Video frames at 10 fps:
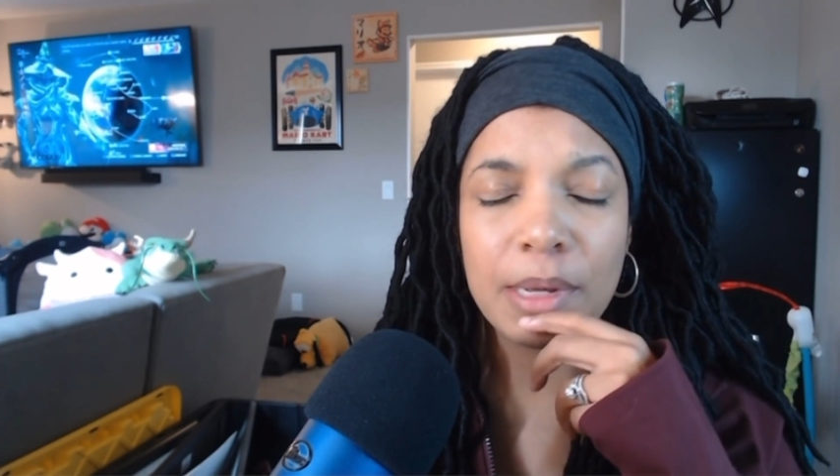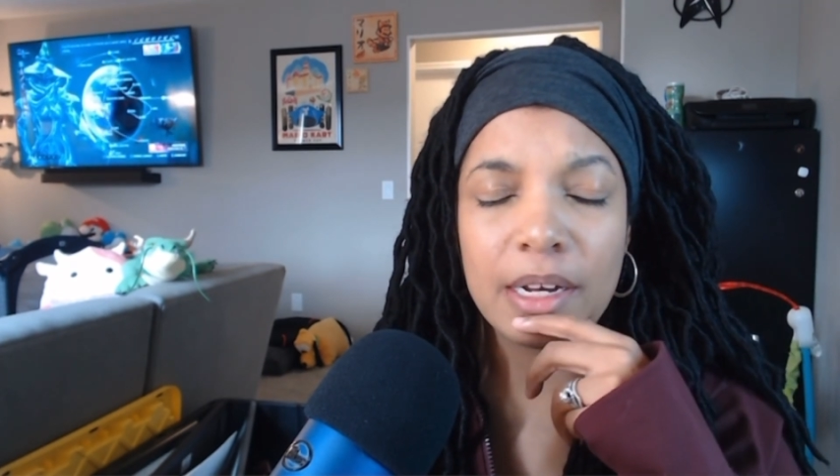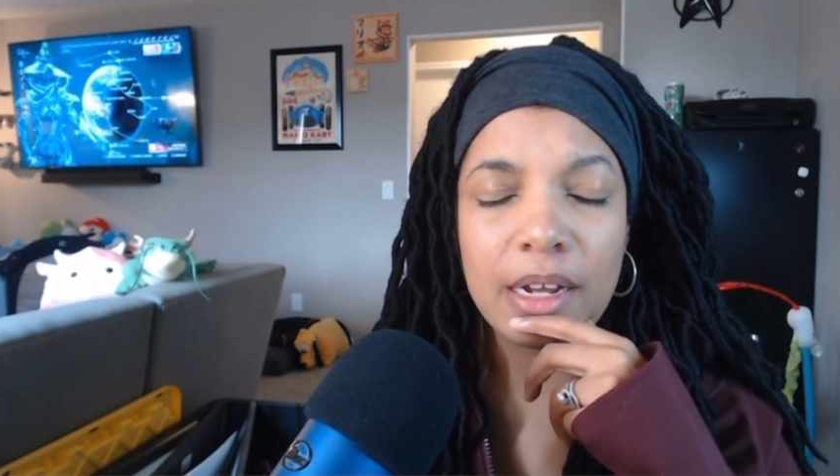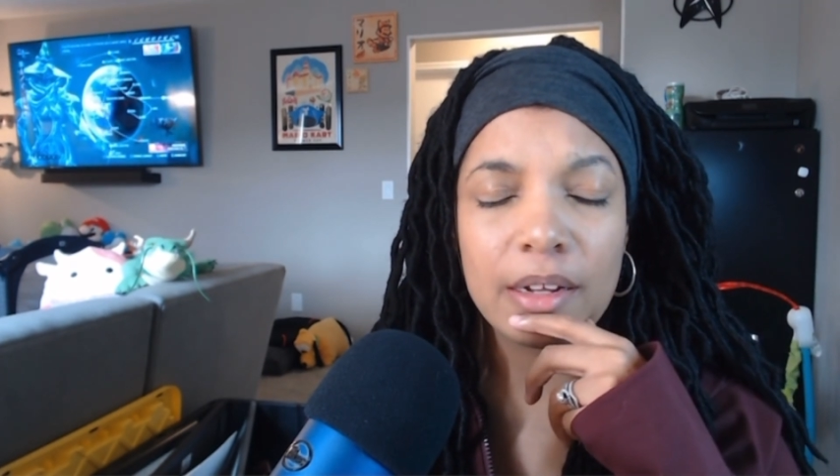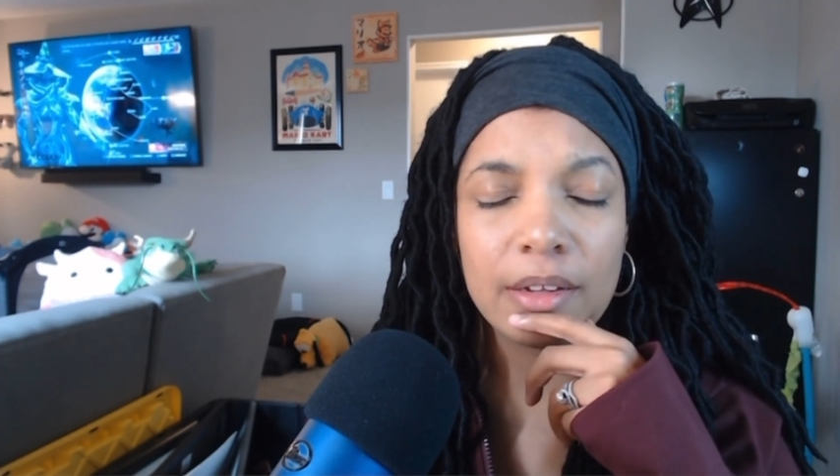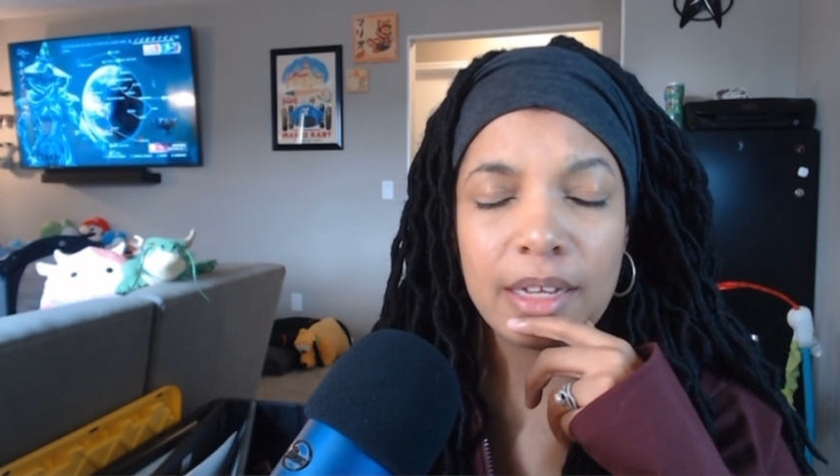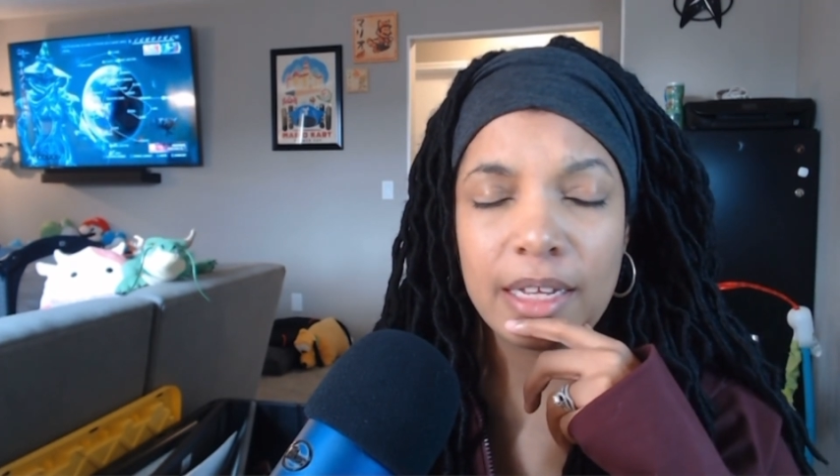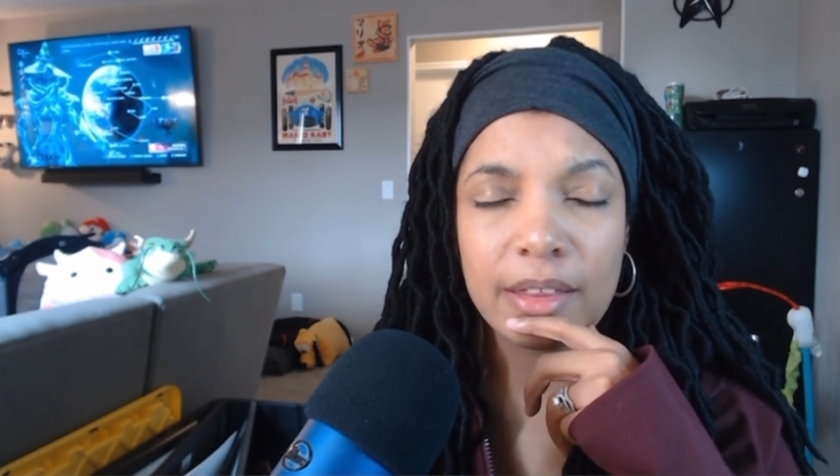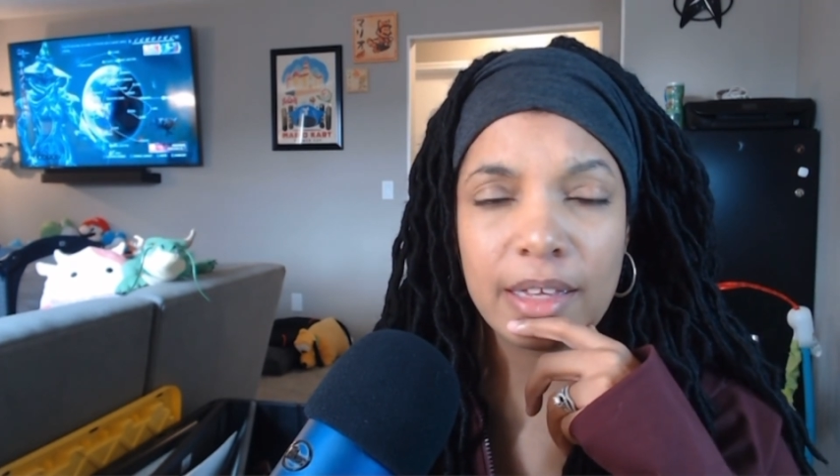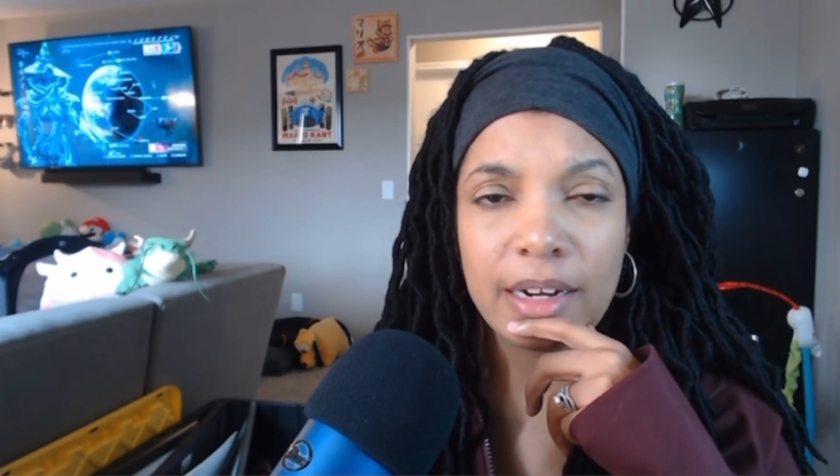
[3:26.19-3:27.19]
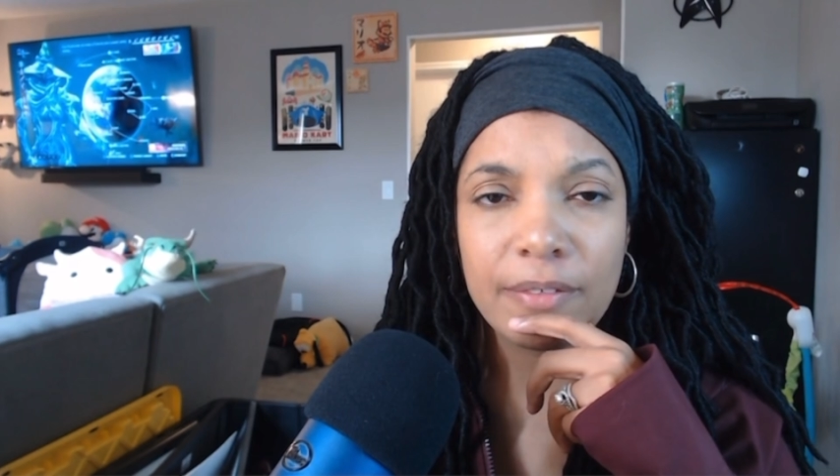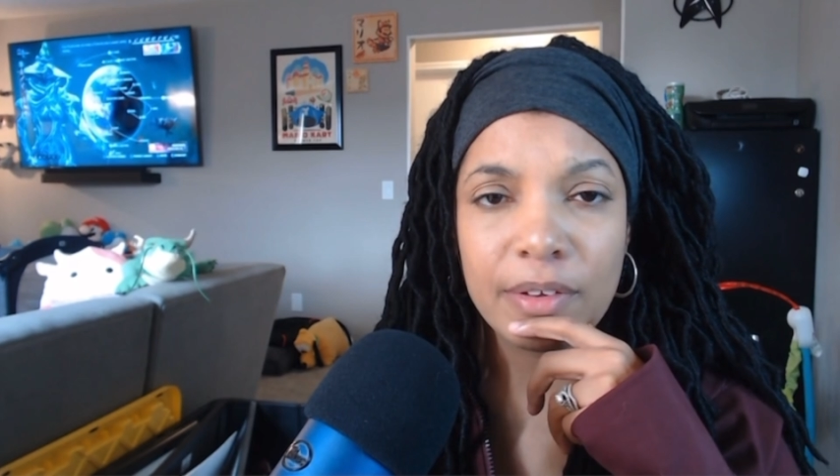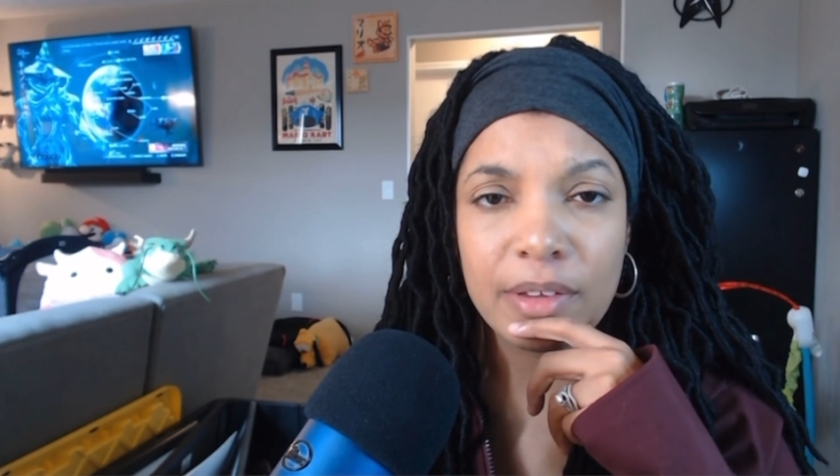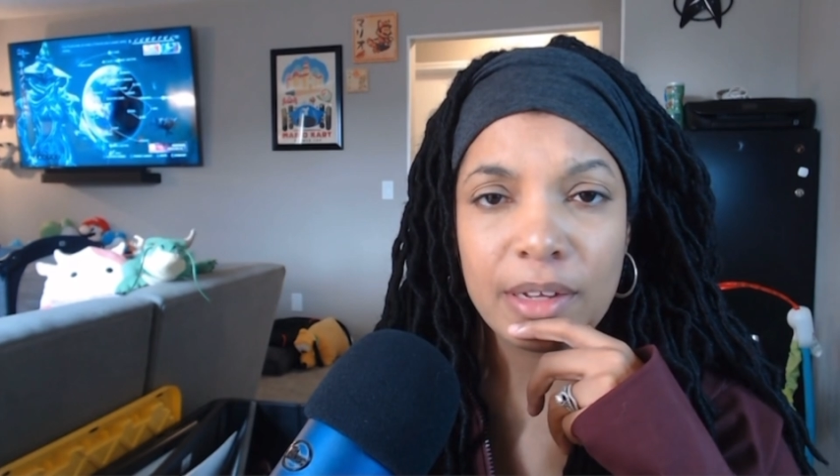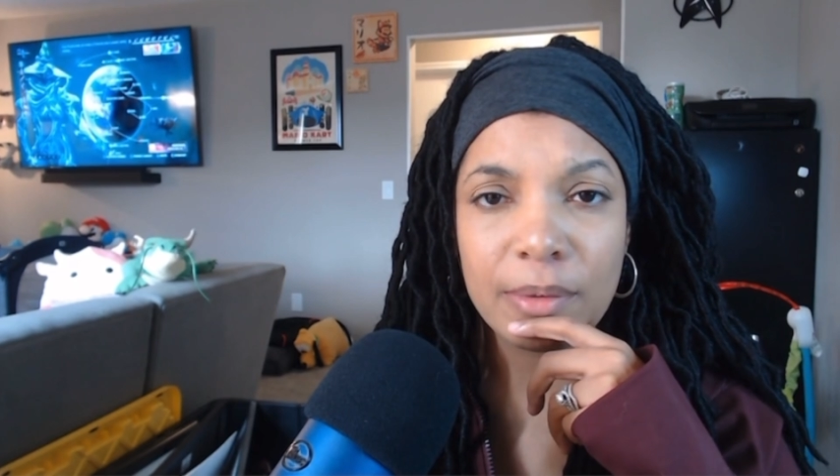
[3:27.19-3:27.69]
not like that I
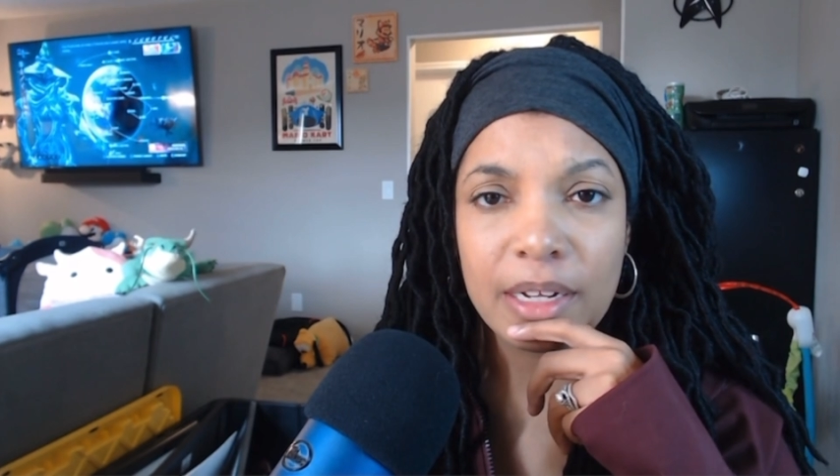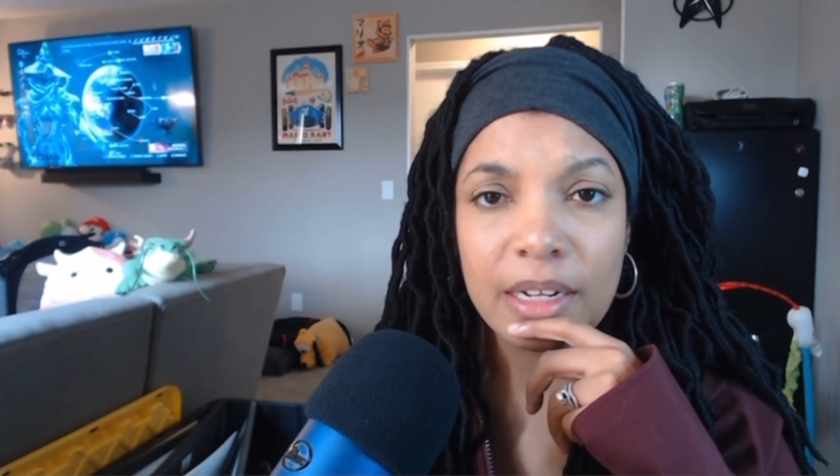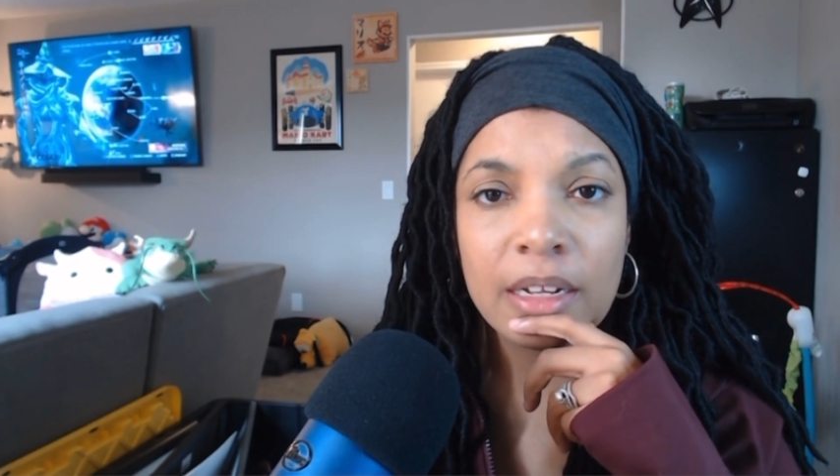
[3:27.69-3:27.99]
feel that way,